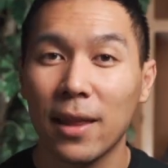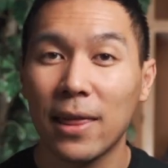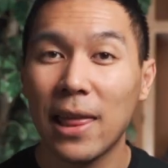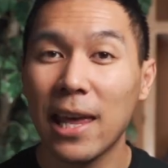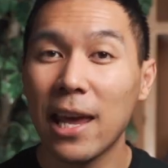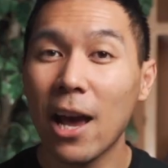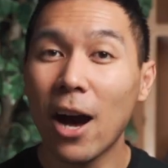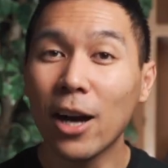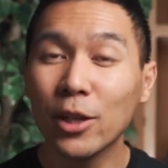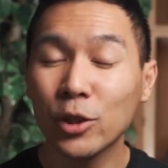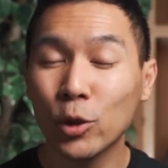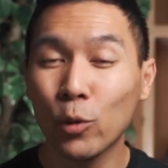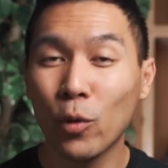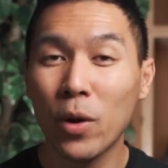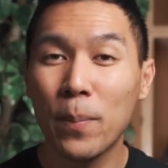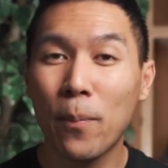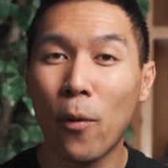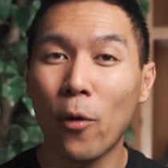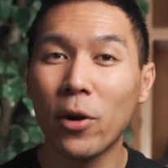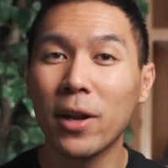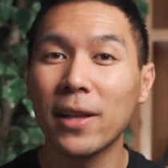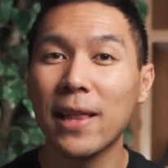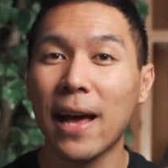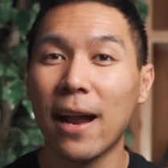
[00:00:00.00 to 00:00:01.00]
They also
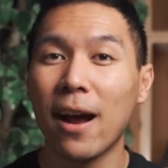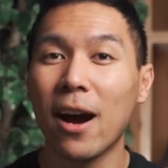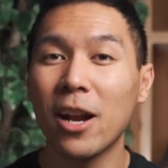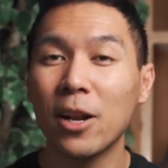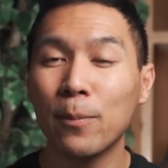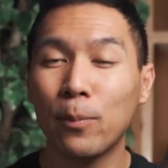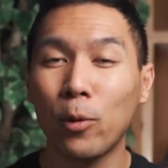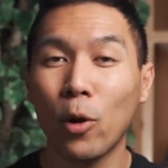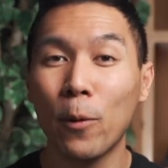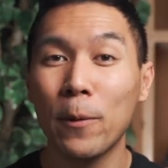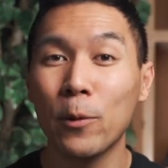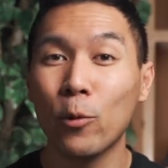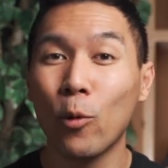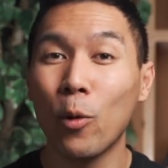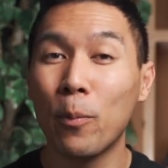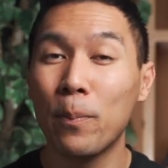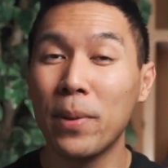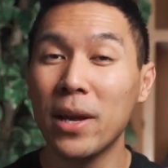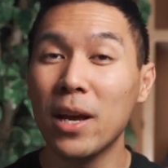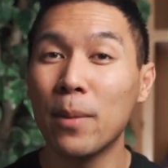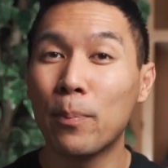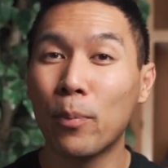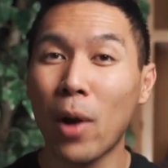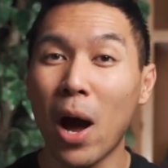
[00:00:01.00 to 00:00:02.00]
reported that unemployment will
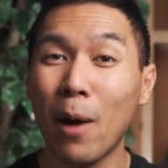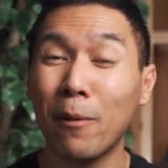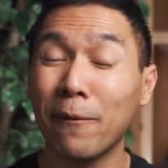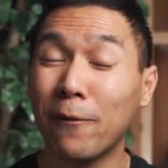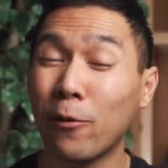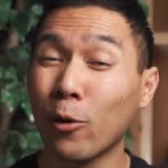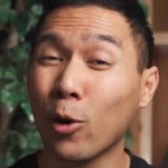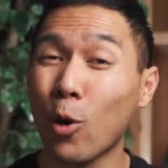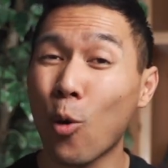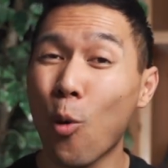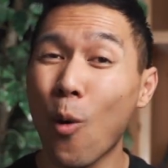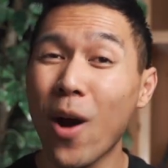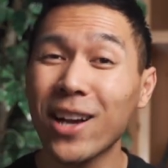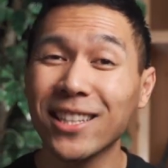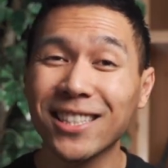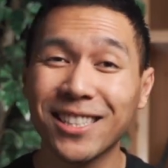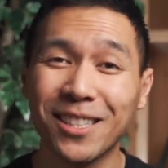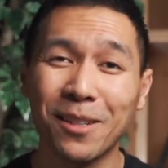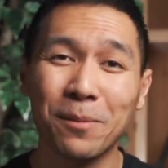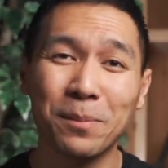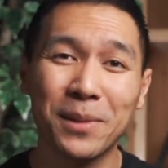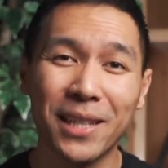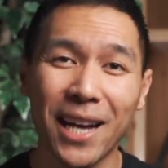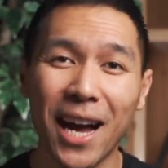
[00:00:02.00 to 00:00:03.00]
be a problem for quite
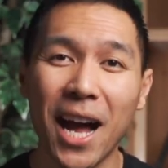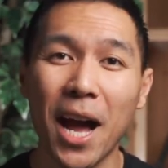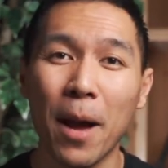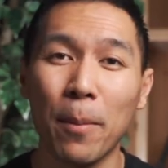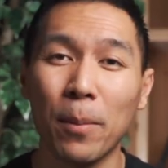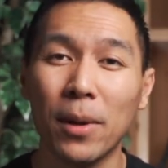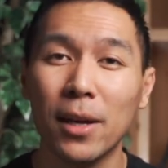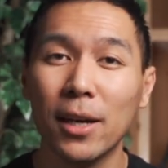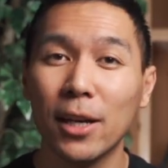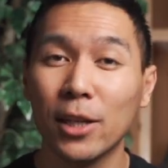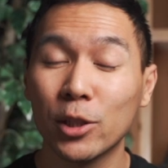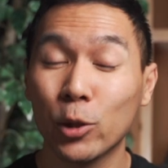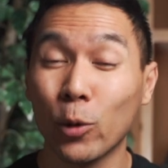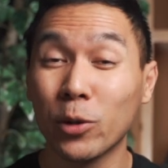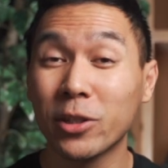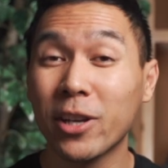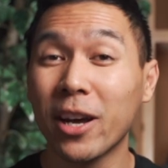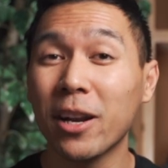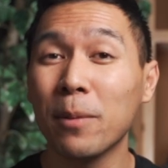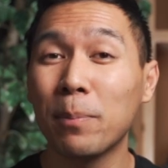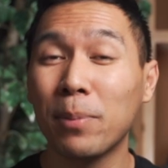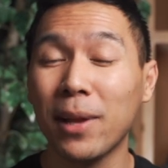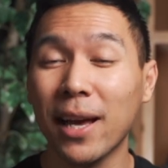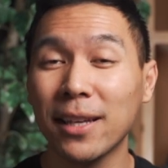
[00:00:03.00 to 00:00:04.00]
some time, so it's
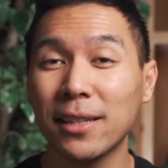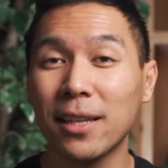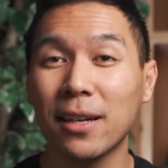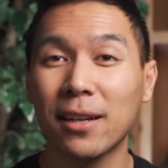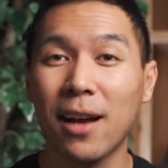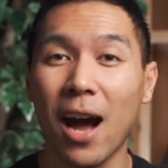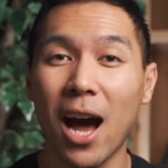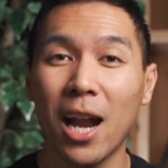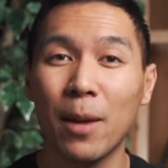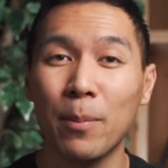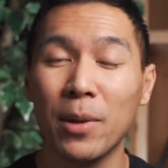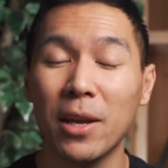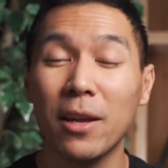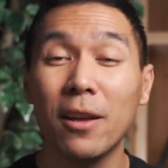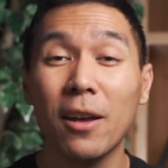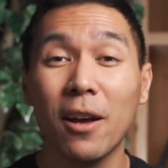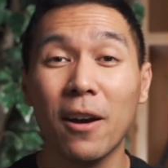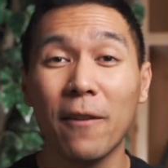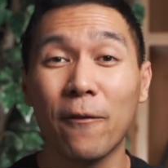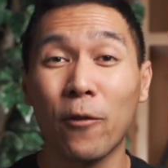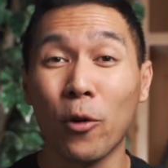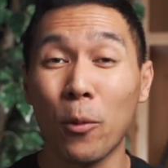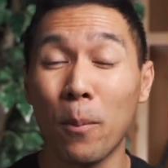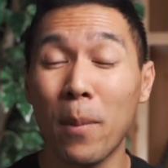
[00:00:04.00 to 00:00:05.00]
going to plague the economy
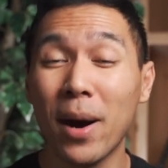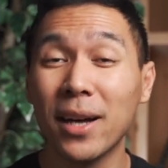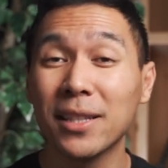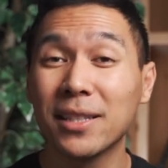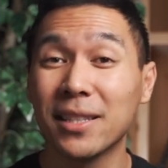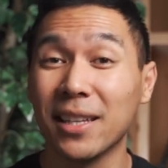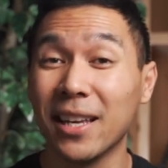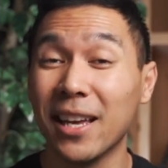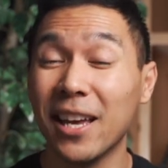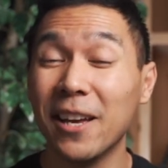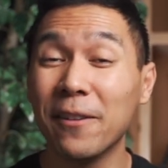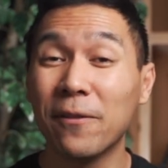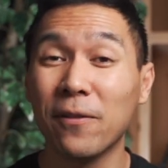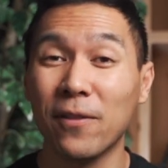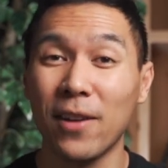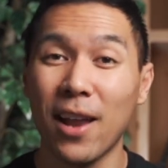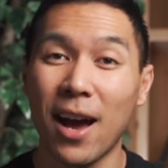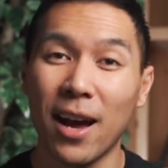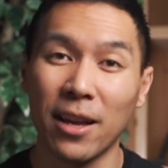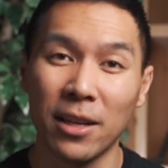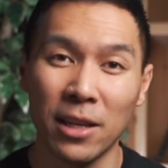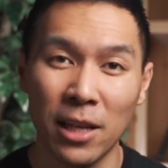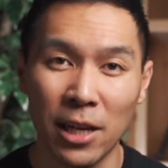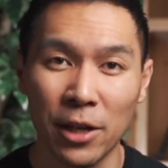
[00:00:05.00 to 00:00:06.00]
for months, if
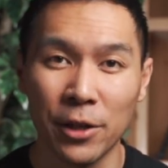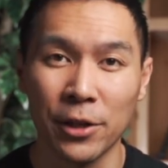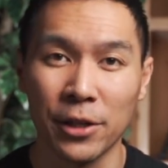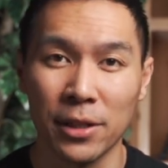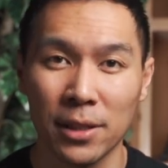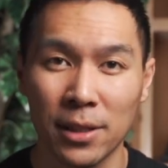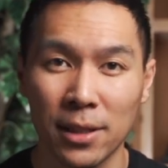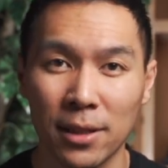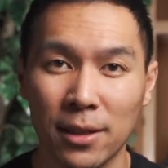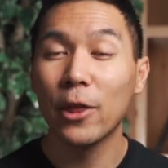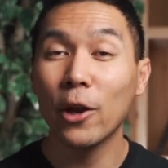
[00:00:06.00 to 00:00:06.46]
not years.